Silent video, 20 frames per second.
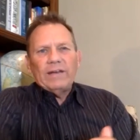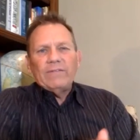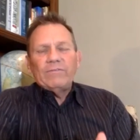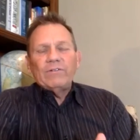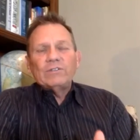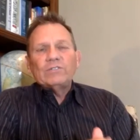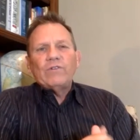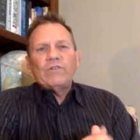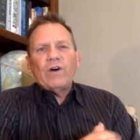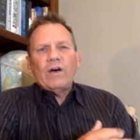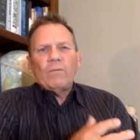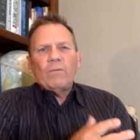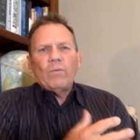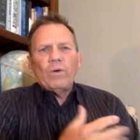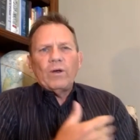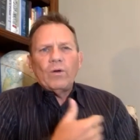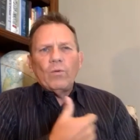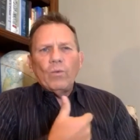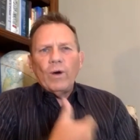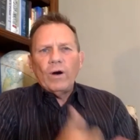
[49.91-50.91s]
First of all, I
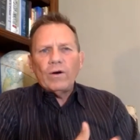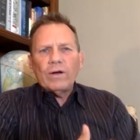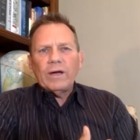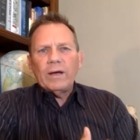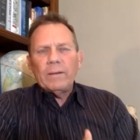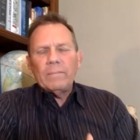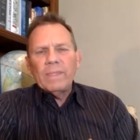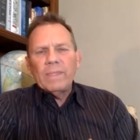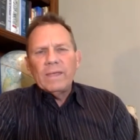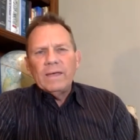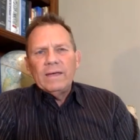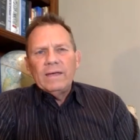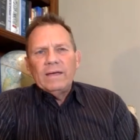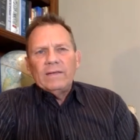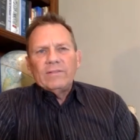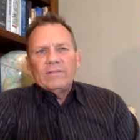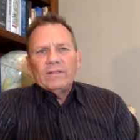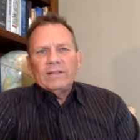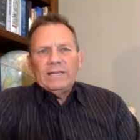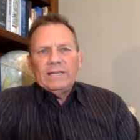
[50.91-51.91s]
want to welcome
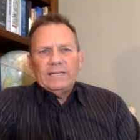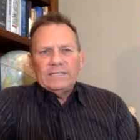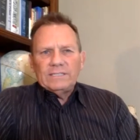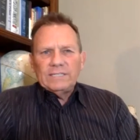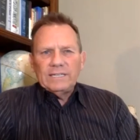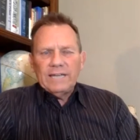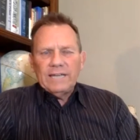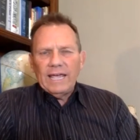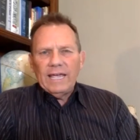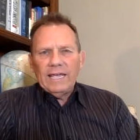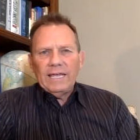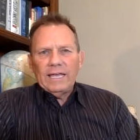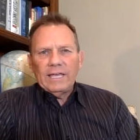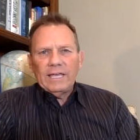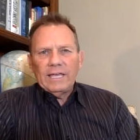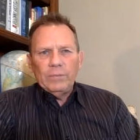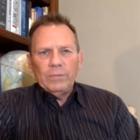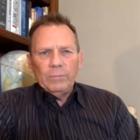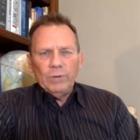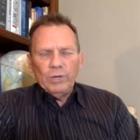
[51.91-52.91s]
the Lead Today
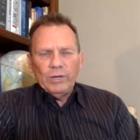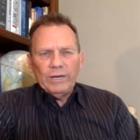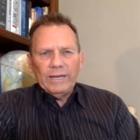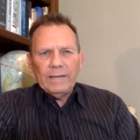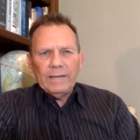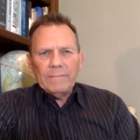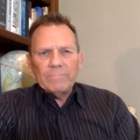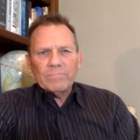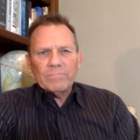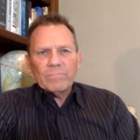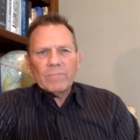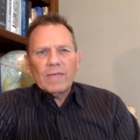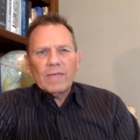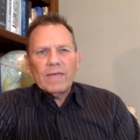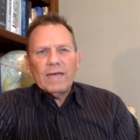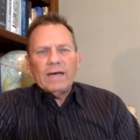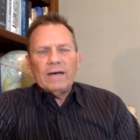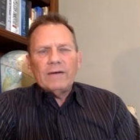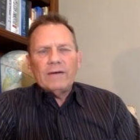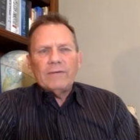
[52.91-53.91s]
community.
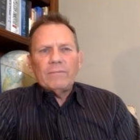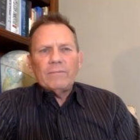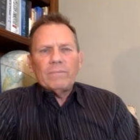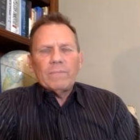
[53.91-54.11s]
Uh,